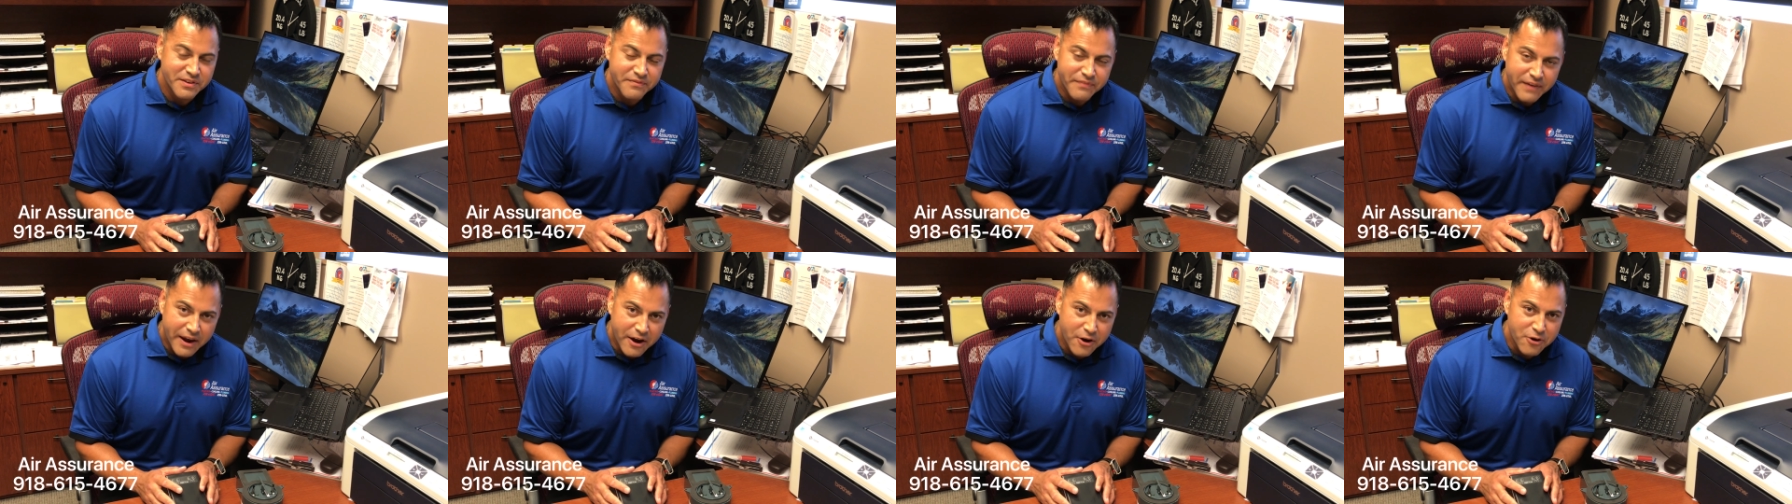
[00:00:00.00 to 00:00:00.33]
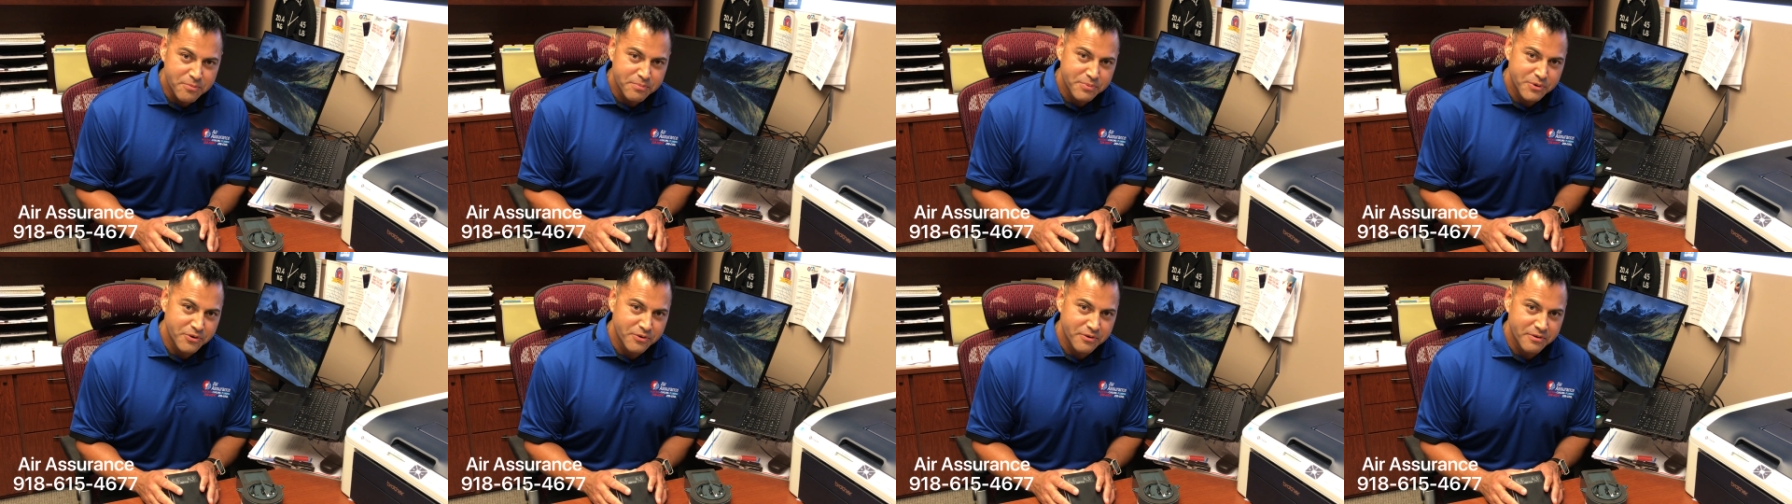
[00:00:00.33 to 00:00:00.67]
of air
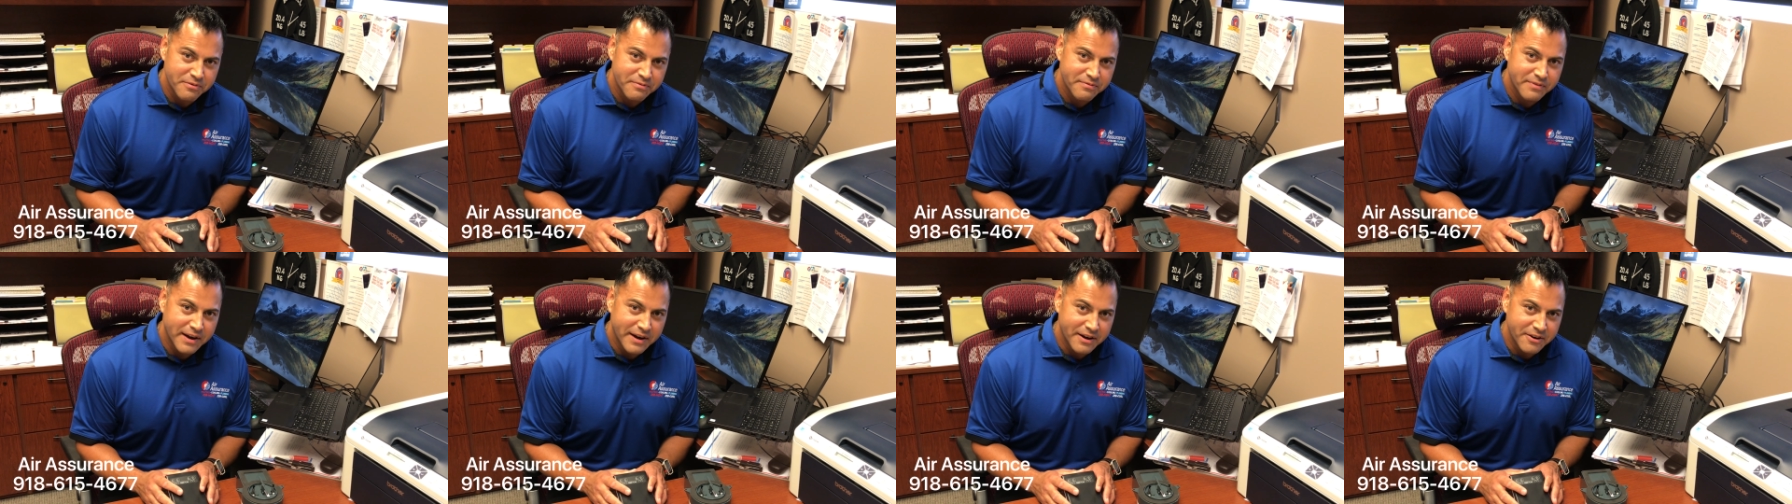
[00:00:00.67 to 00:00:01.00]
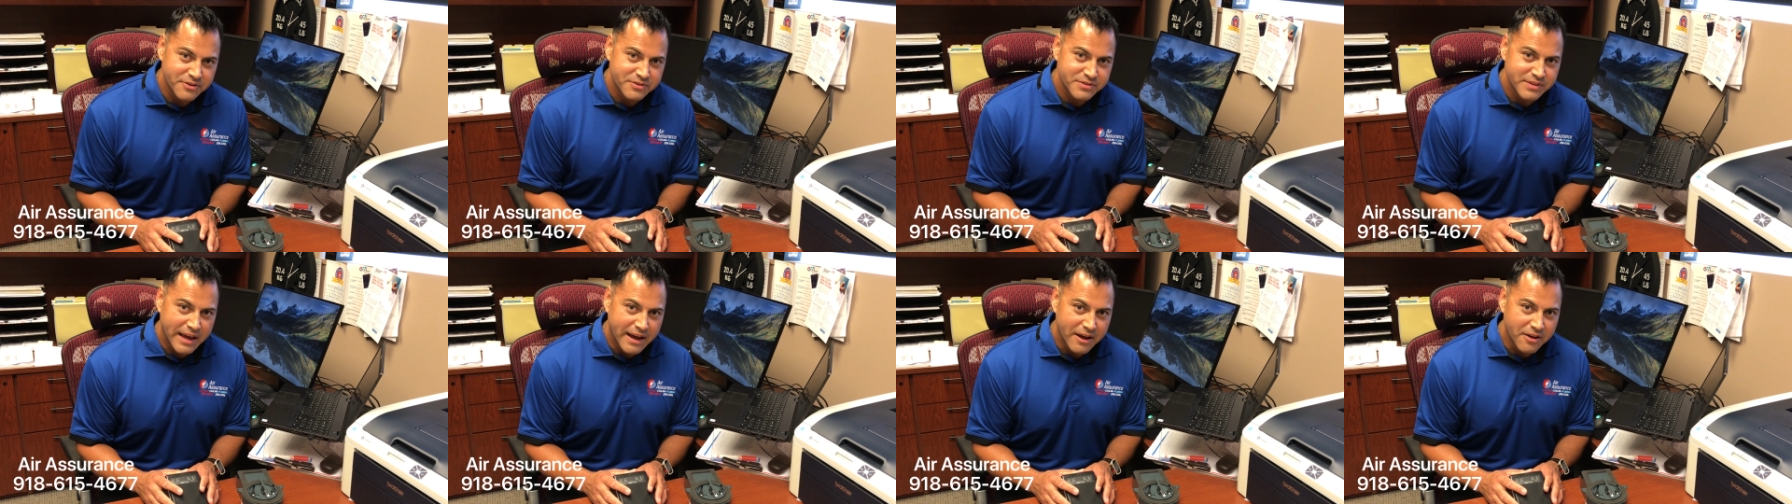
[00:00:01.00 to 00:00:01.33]

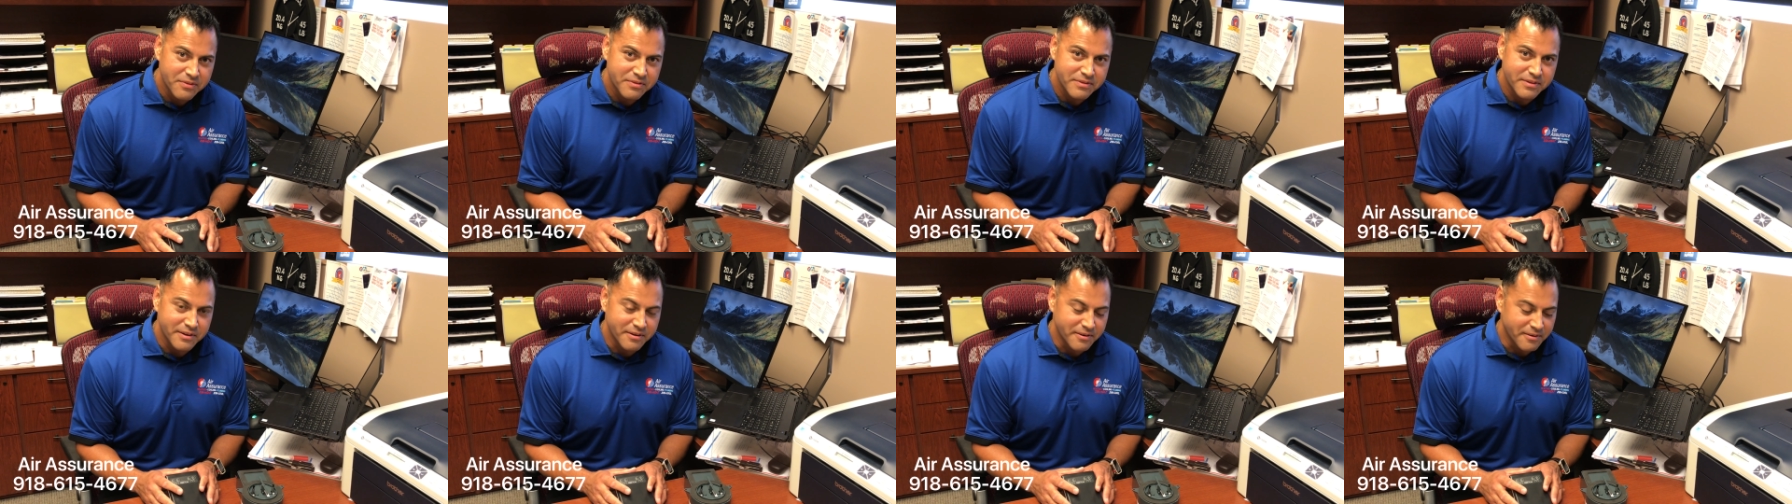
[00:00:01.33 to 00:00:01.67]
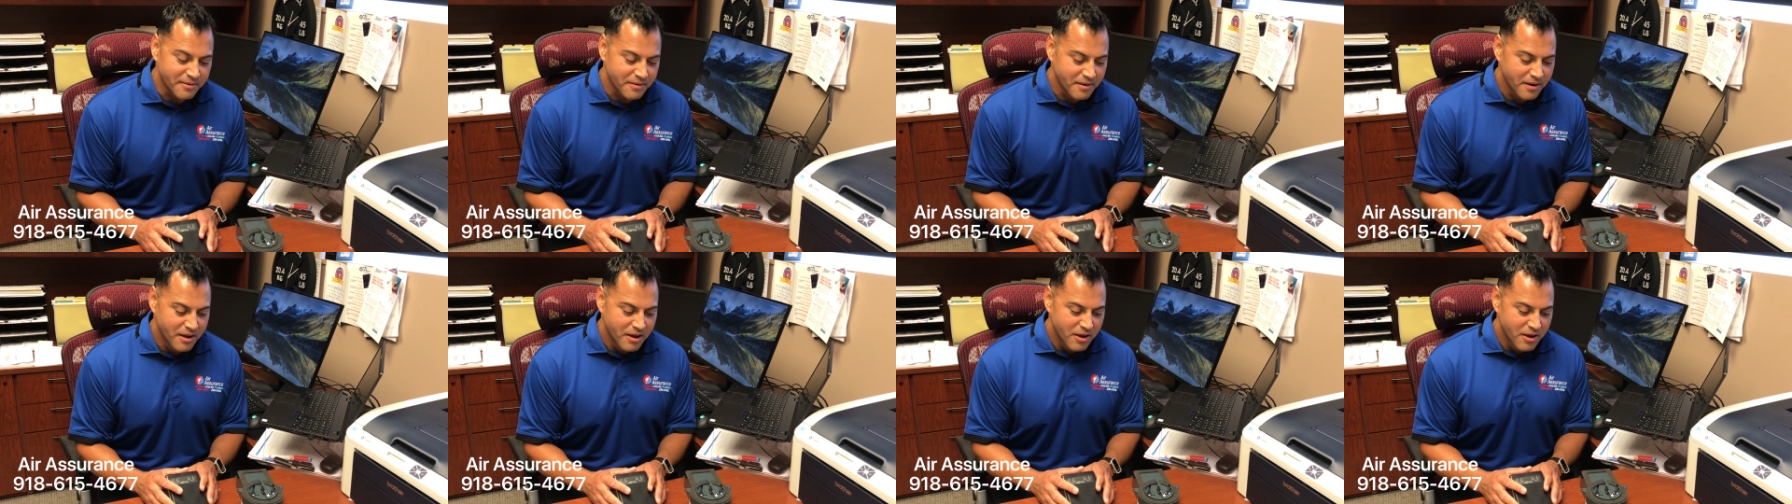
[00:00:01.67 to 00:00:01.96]
purifiers out there